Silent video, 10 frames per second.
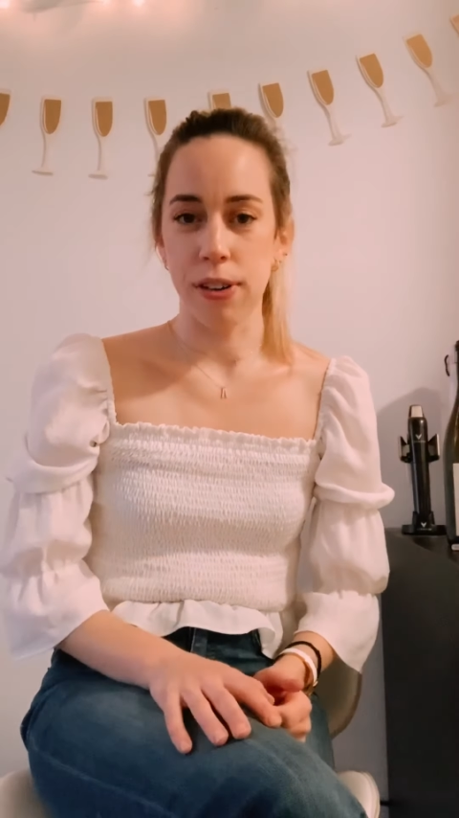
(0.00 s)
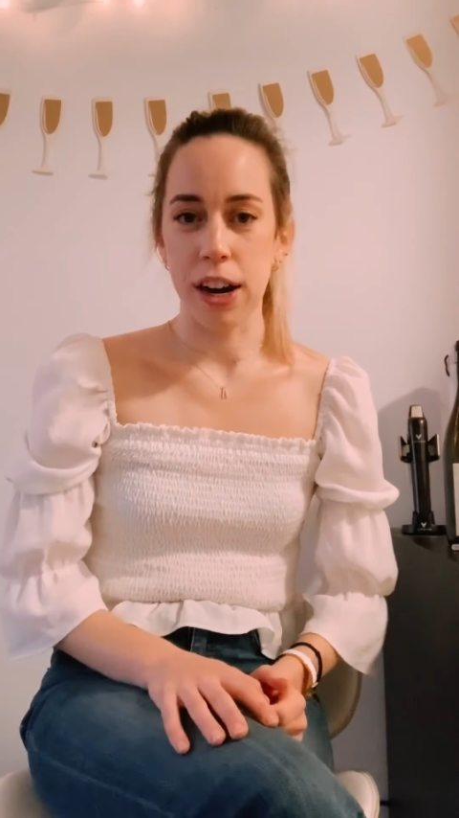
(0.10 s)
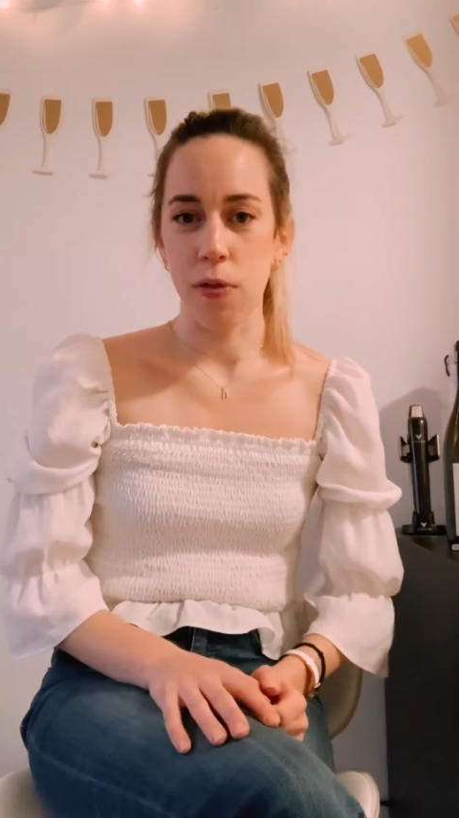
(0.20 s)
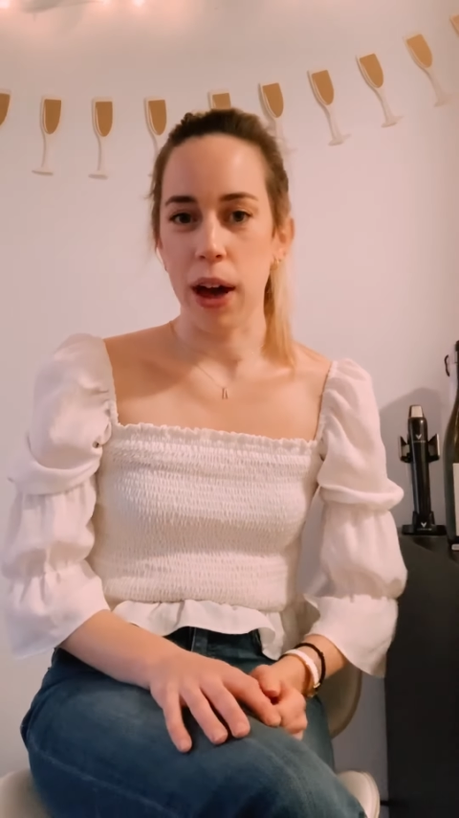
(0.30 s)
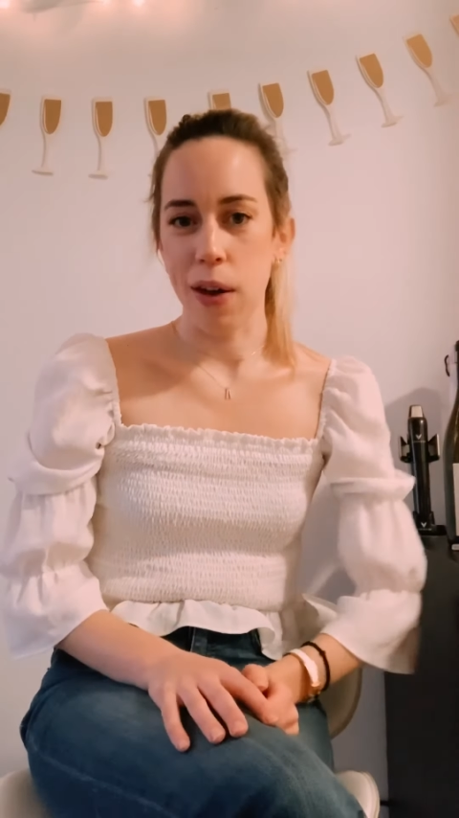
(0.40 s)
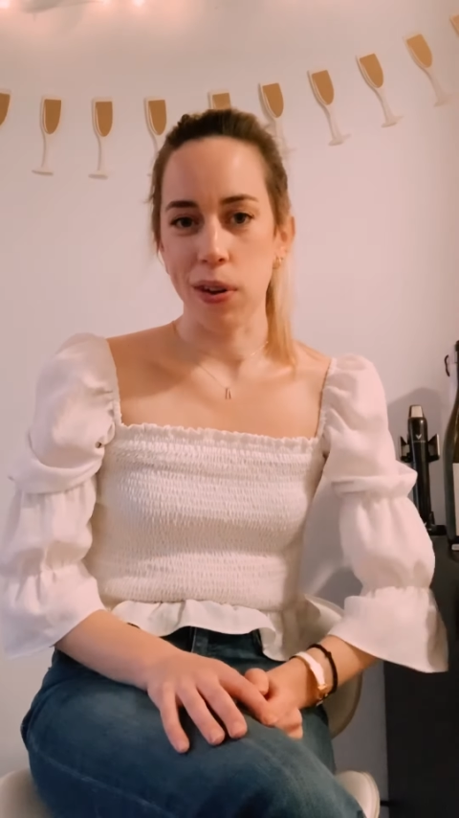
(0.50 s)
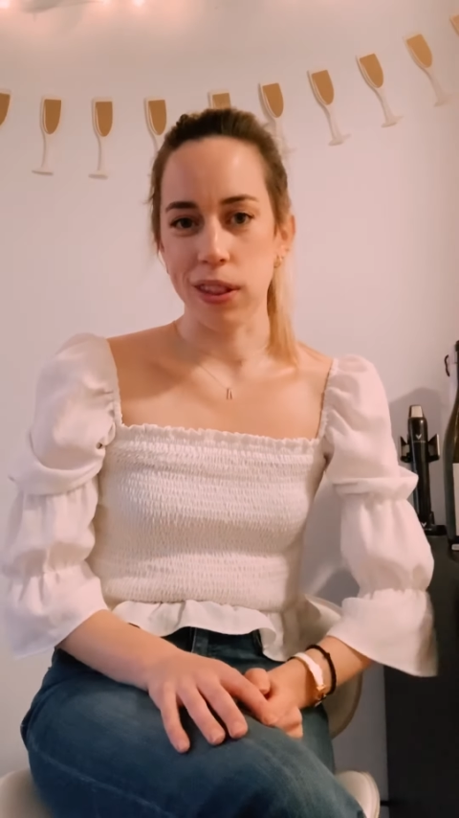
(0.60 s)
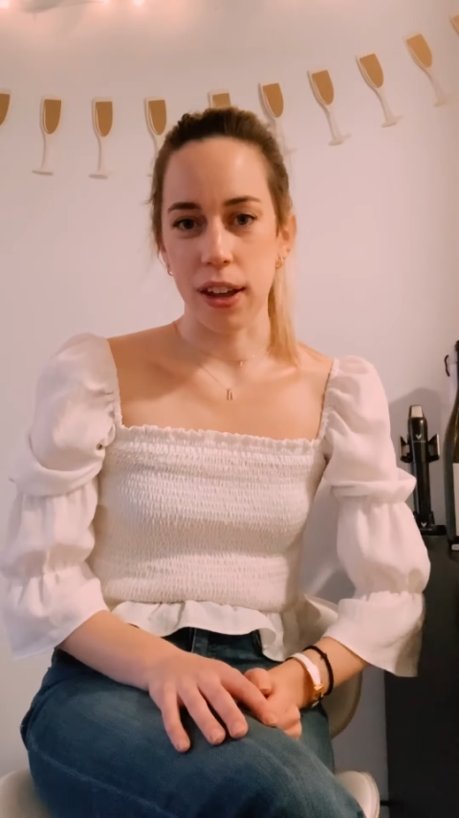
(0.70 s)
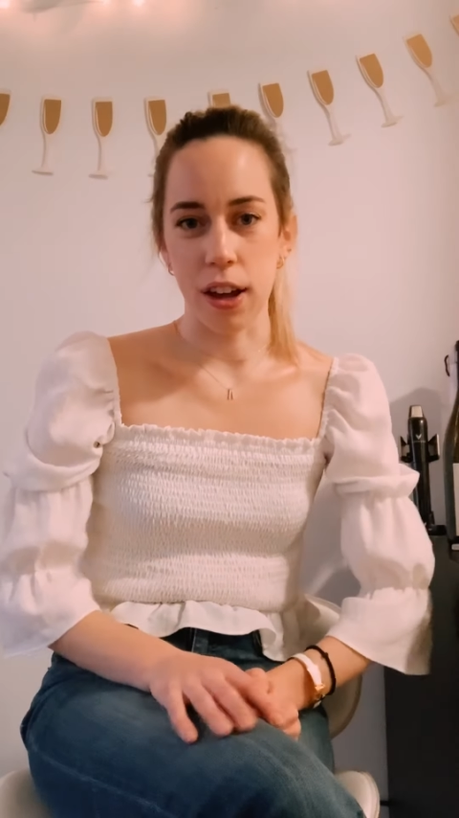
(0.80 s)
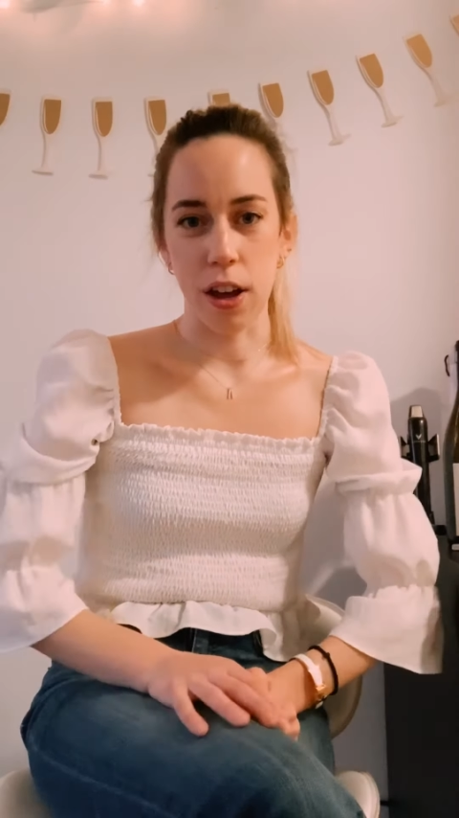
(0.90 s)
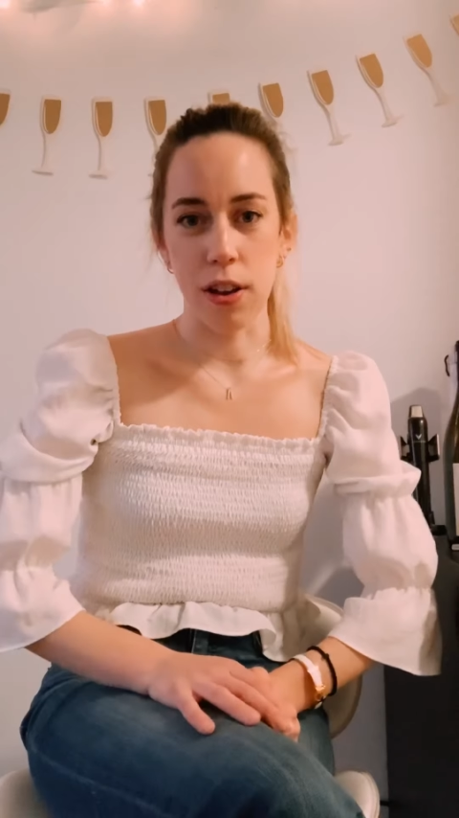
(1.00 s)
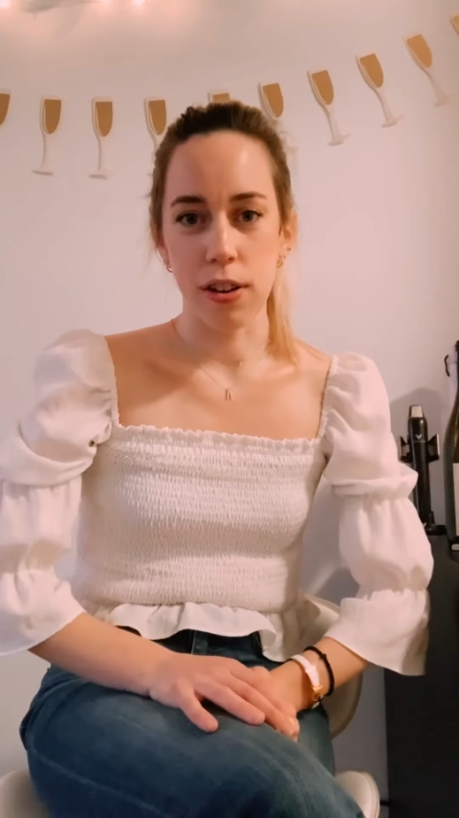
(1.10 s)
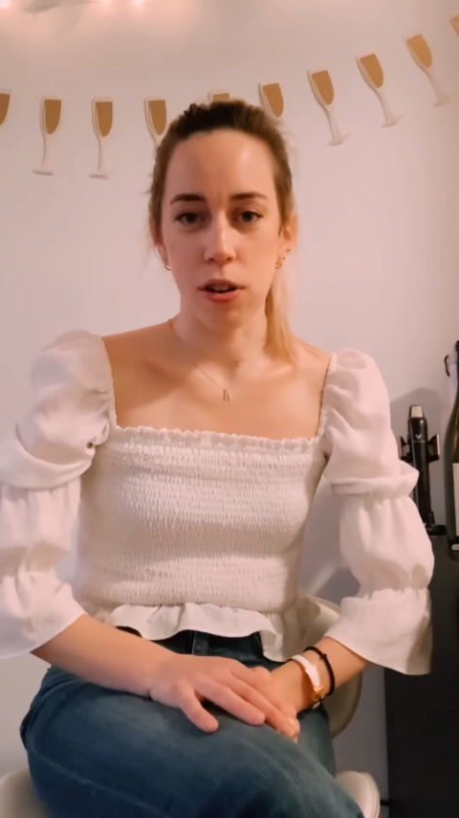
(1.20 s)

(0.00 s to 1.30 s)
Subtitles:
right away with the